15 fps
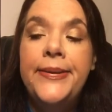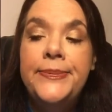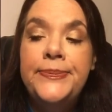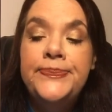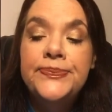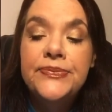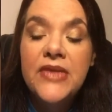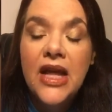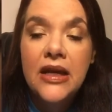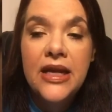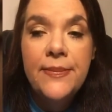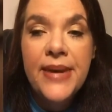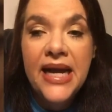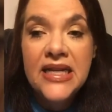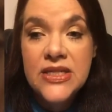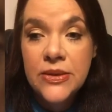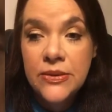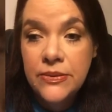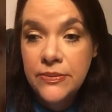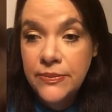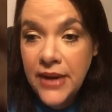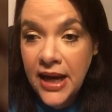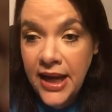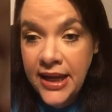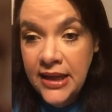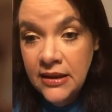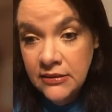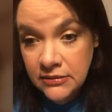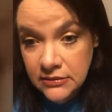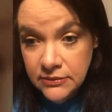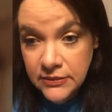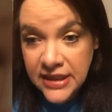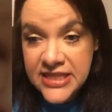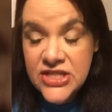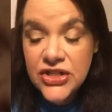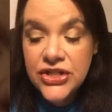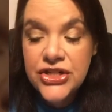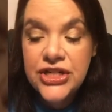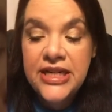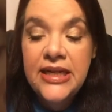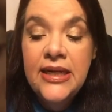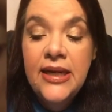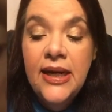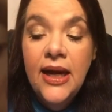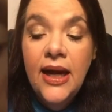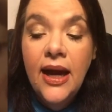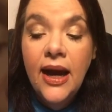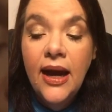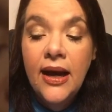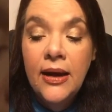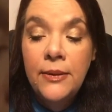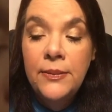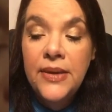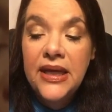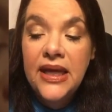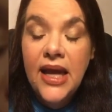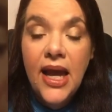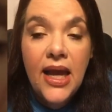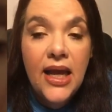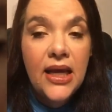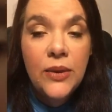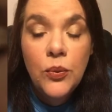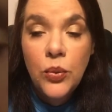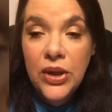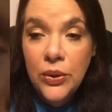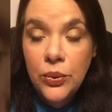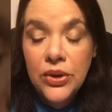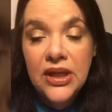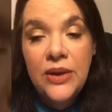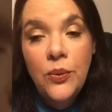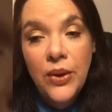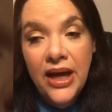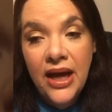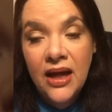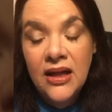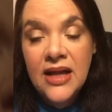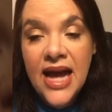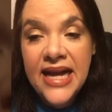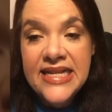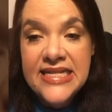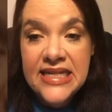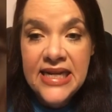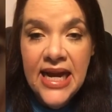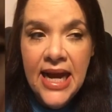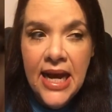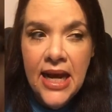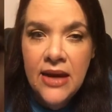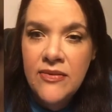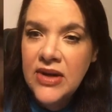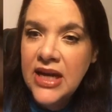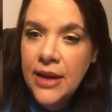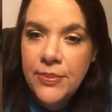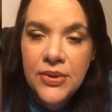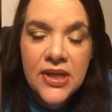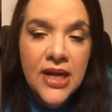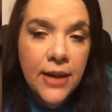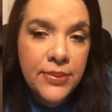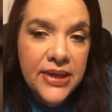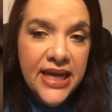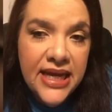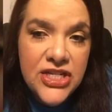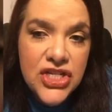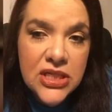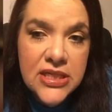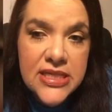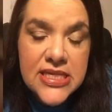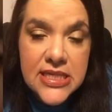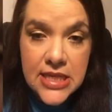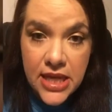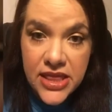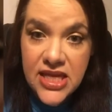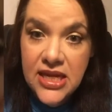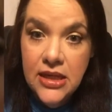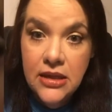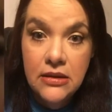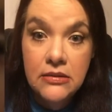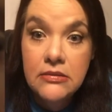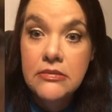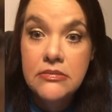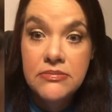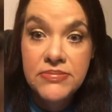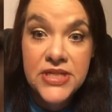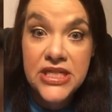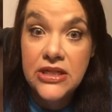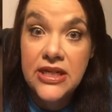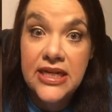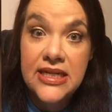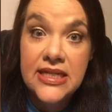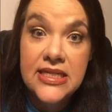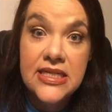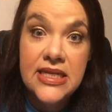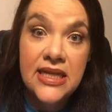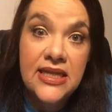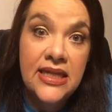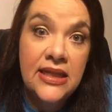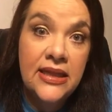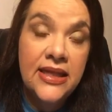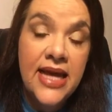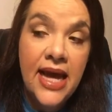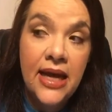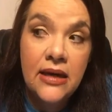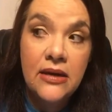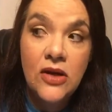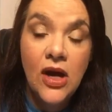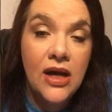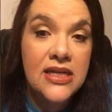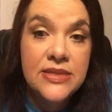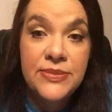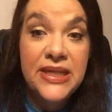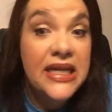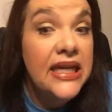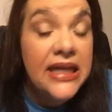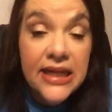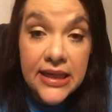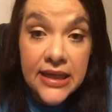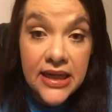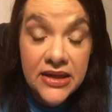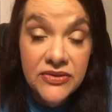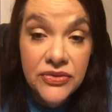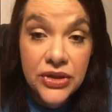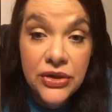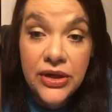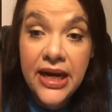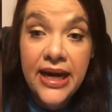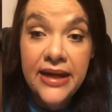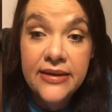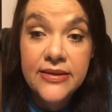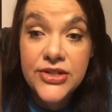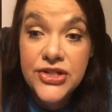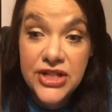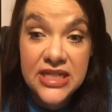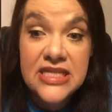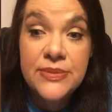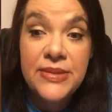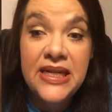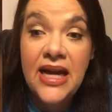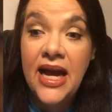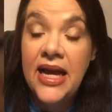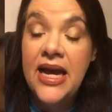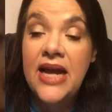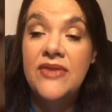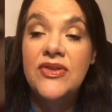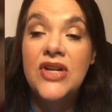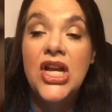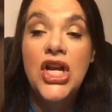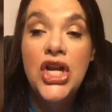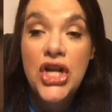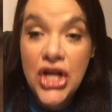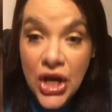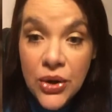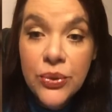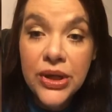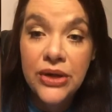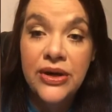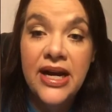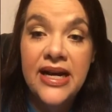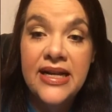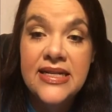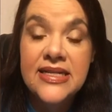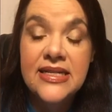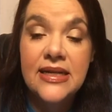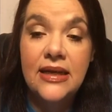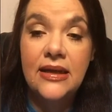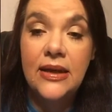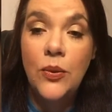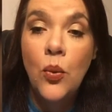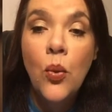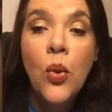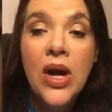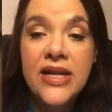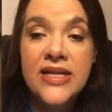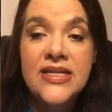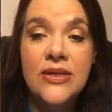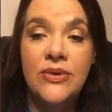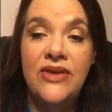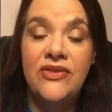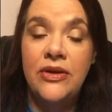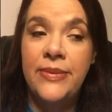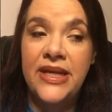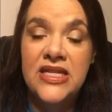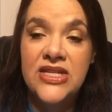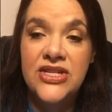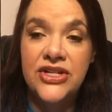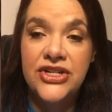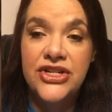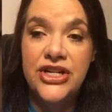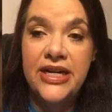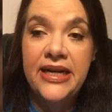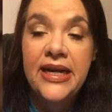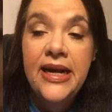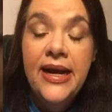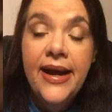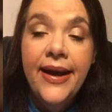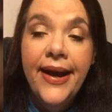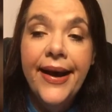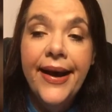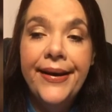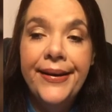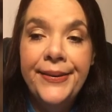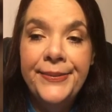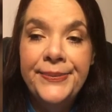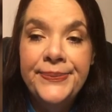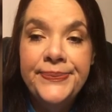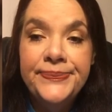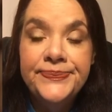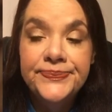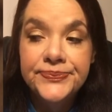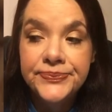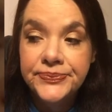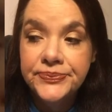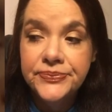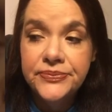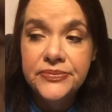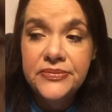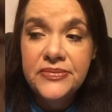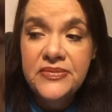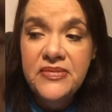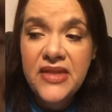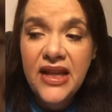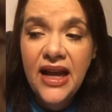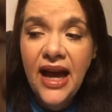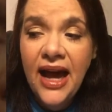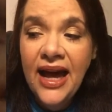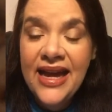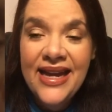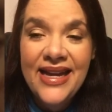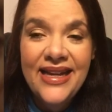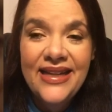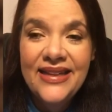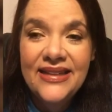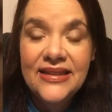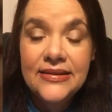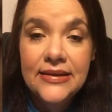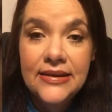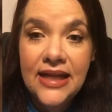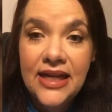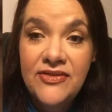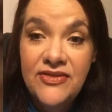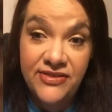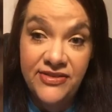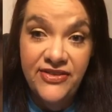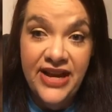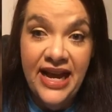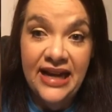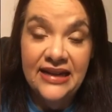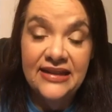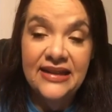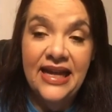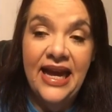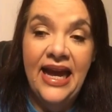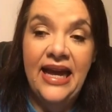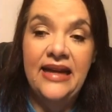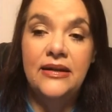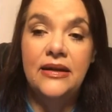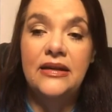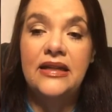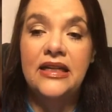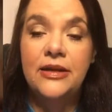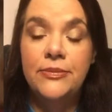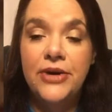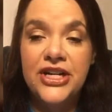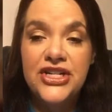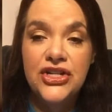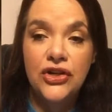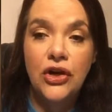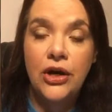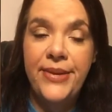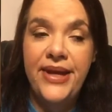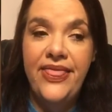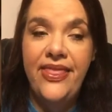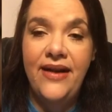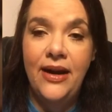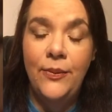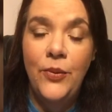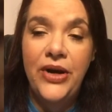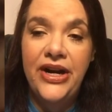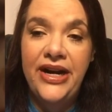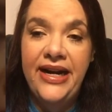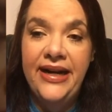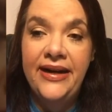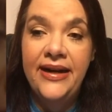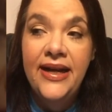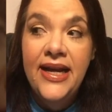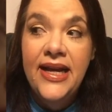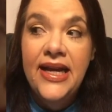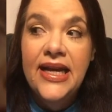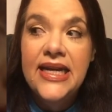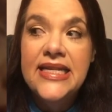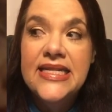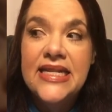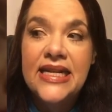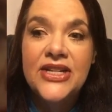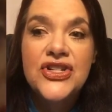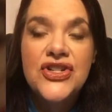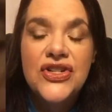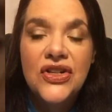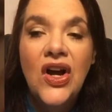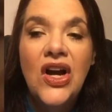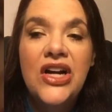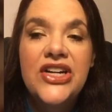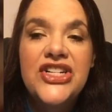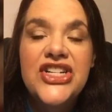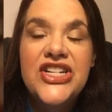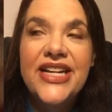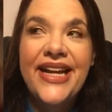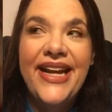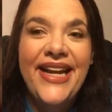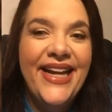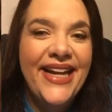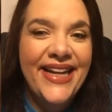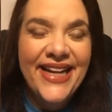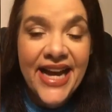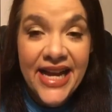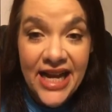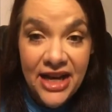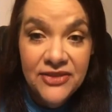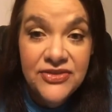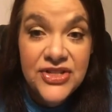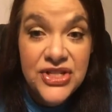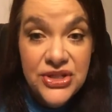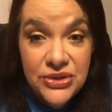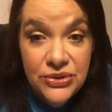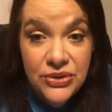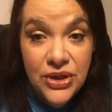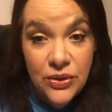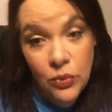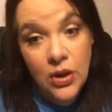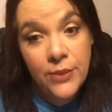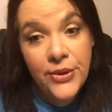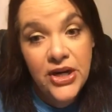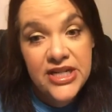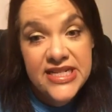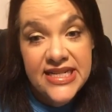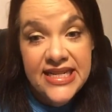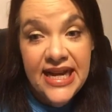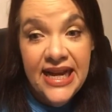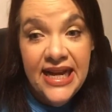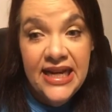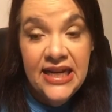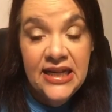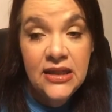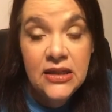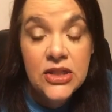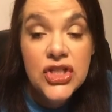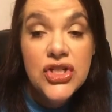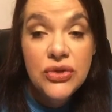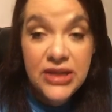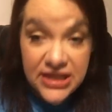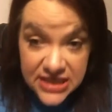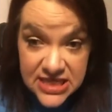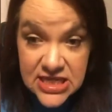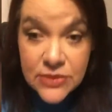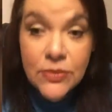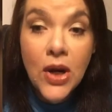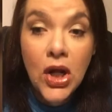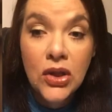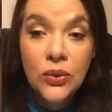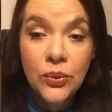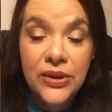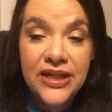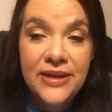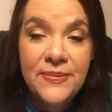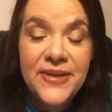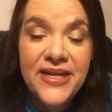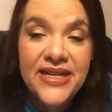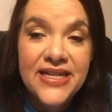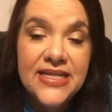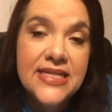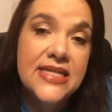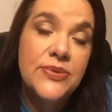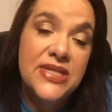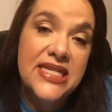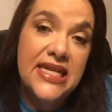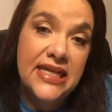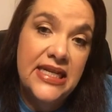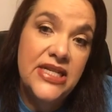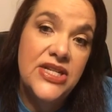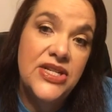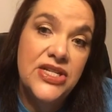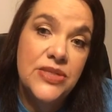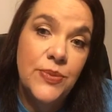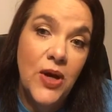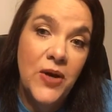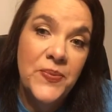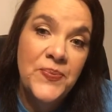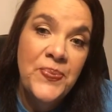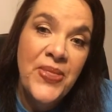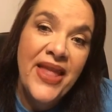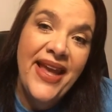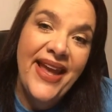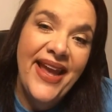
Um, I'll get back to my, my surgery. Um, it went really well. I did have a couple of complications, nothing serious, nothing that caused me any kind of regret. Trust me, I have no regrets whatsoever about this surgery. Um, I love the fact that the compression garment that I'm wearing is an extra large and I have to go to Walmart today to get a smaller one because this one's getting too small.